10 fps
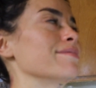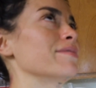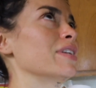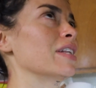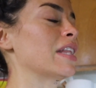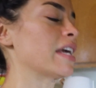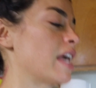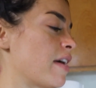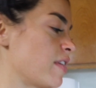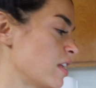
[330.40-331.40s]
feeling like
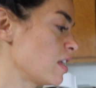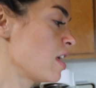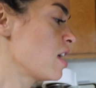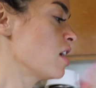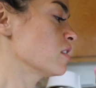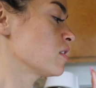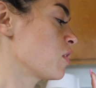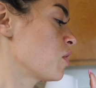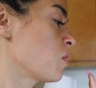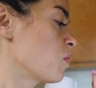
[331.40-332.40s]
heaven.
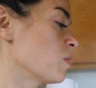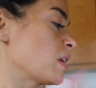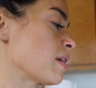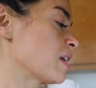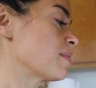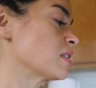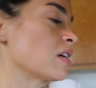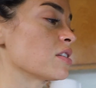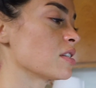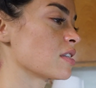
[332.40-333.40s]
So when I get
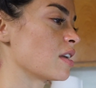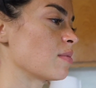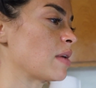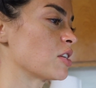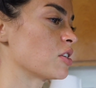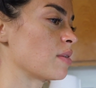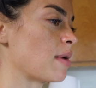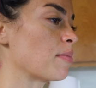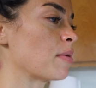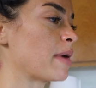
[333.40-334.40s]
massages, gotta make sure I'm
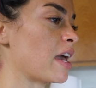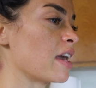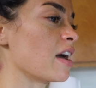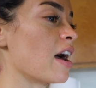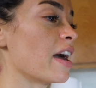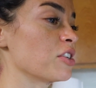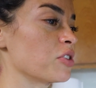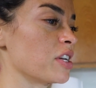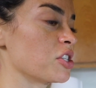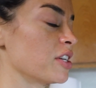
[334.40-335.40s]
up on my
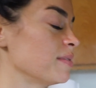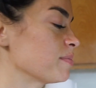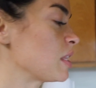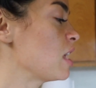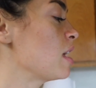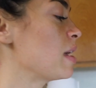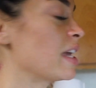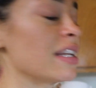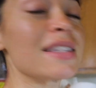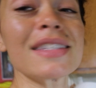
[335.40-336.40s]
hydration,
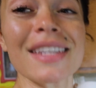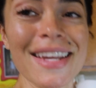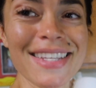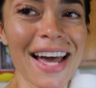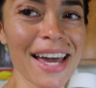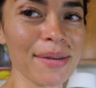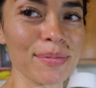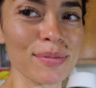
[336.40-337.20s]
and it's tea time.